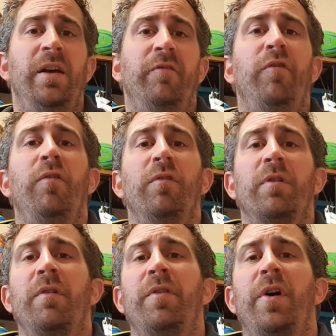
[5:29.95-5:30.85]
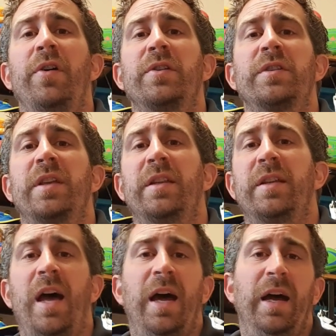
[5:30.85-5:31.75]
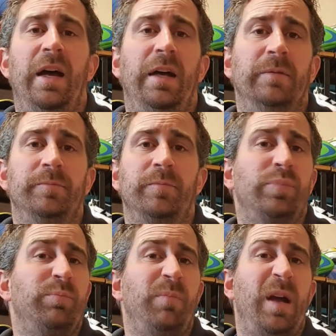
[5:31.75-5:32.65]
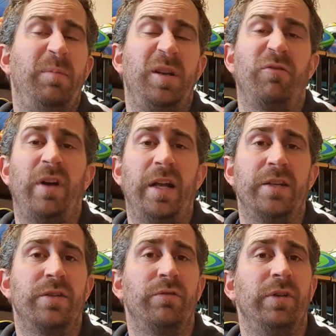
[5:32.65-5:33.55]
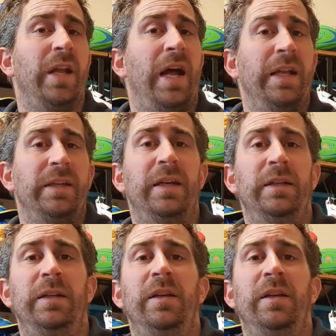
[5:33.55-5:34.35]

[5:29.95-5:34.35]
For those that are maybe grade 2 and under,